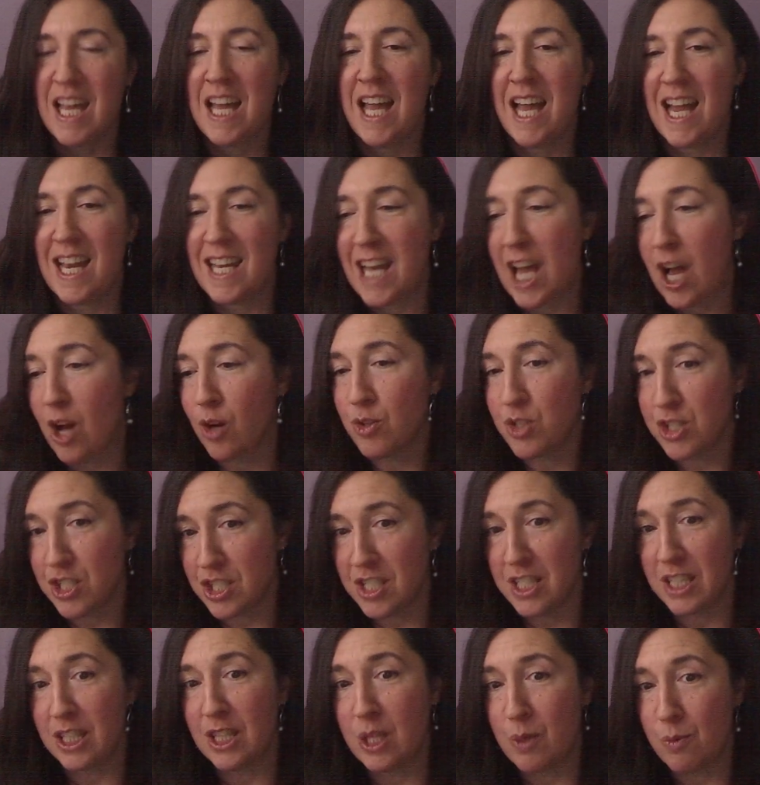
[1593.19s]
and now
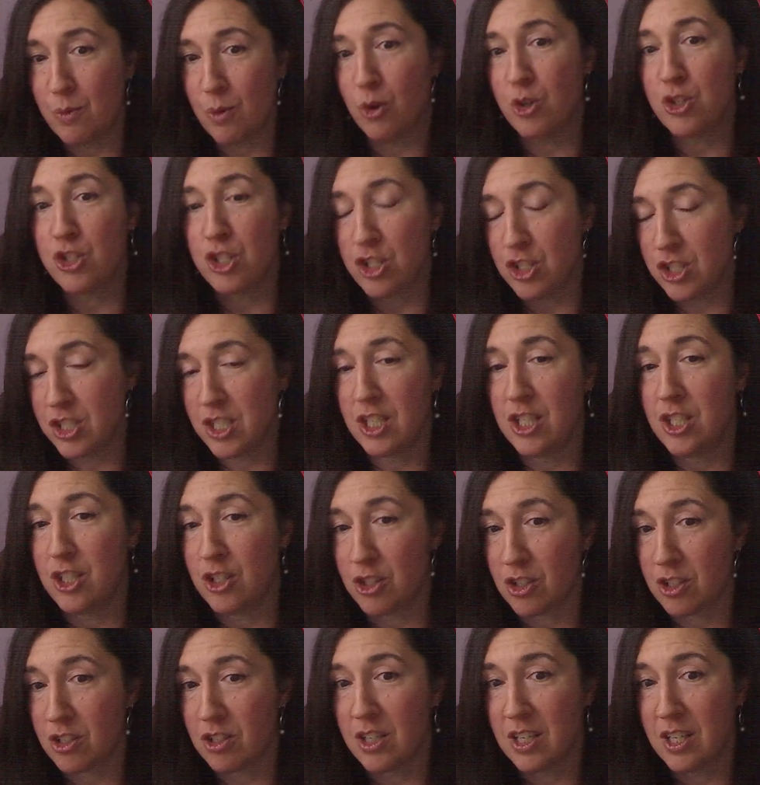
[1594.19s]
seeing the emotions in
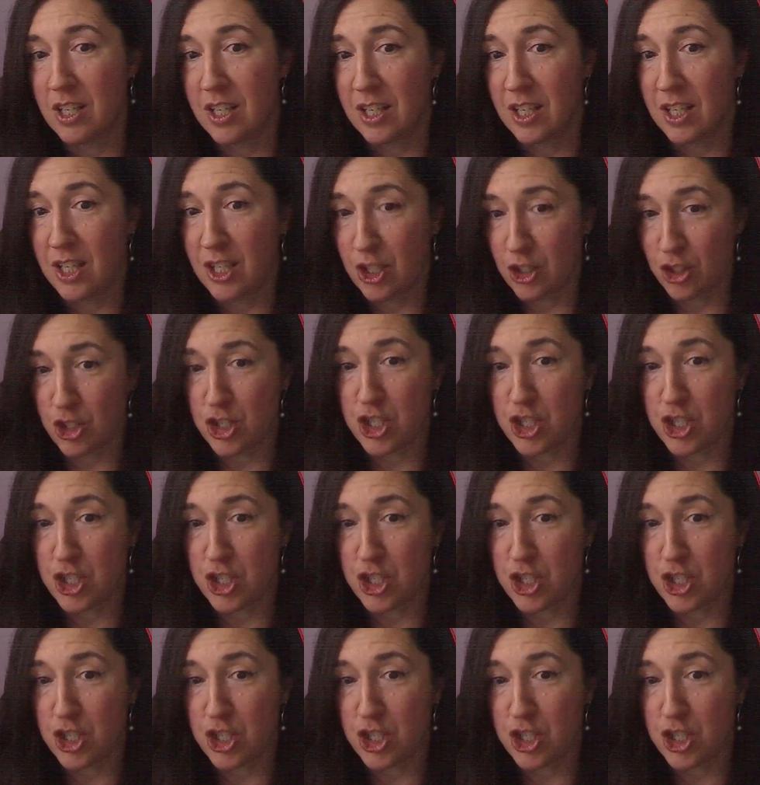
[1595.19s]
your